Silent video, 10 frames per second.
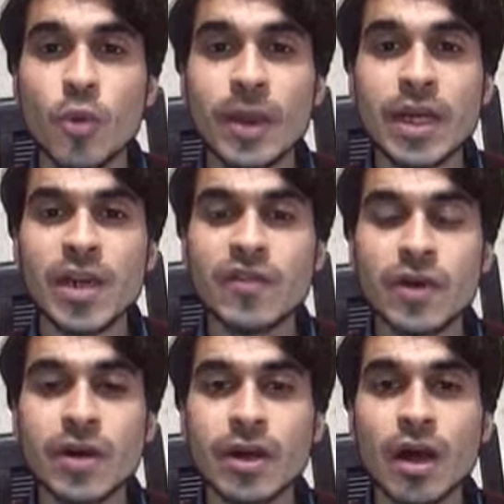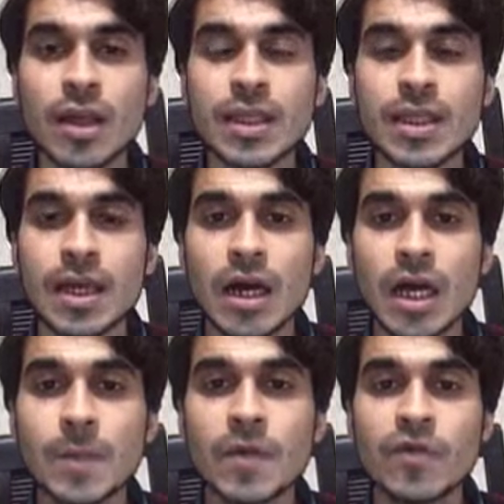many different tasks
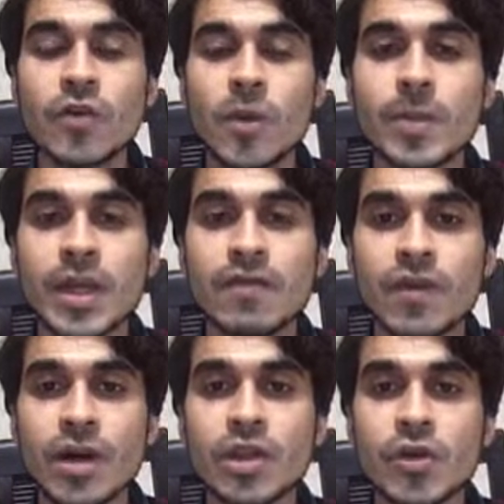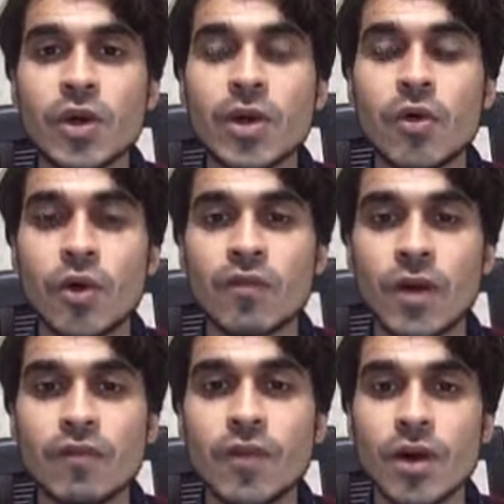are performed in one unit or
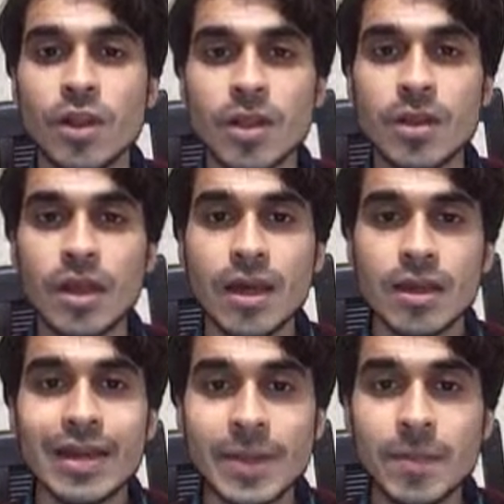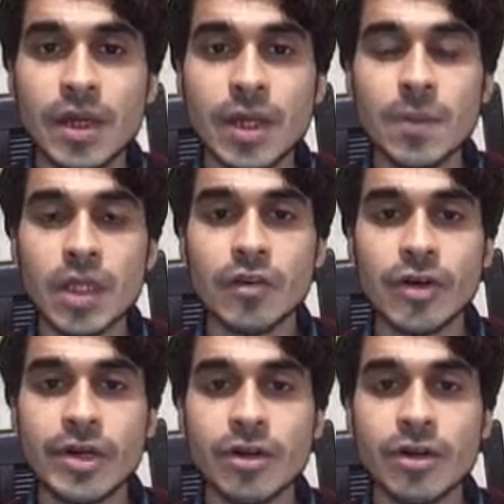one function. Let me demonstrate